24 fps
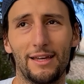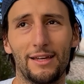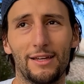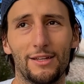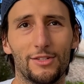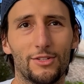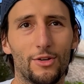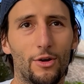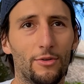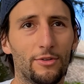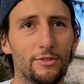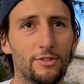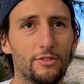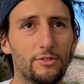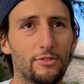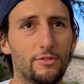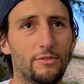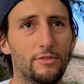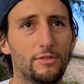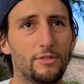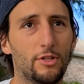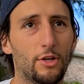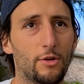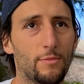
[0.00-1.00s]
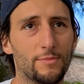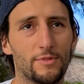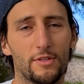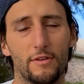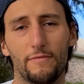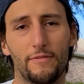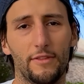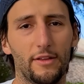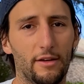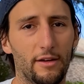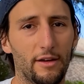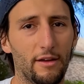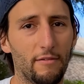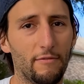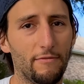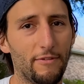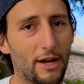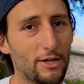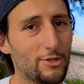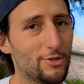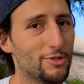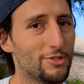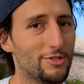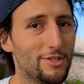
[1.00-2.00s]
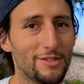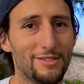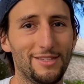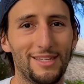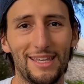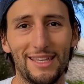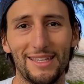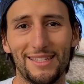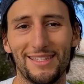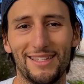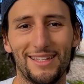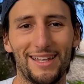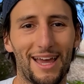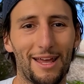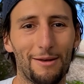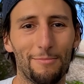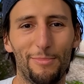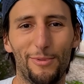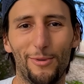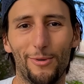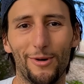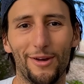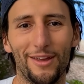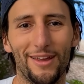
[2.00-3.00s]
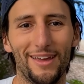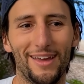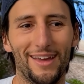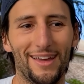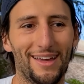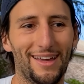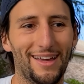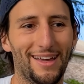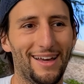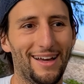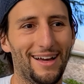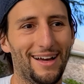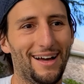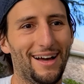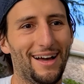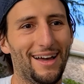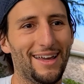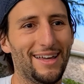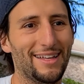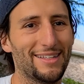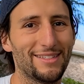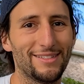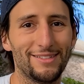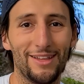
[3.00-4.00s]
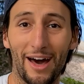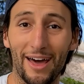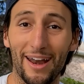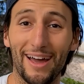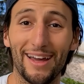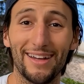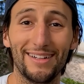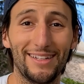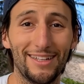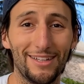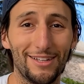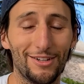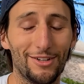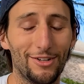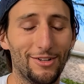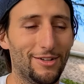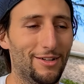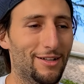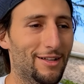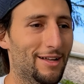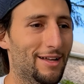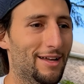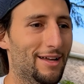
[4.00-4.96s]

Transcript: So in terms of the infectious disease standpoint, it's not ideal.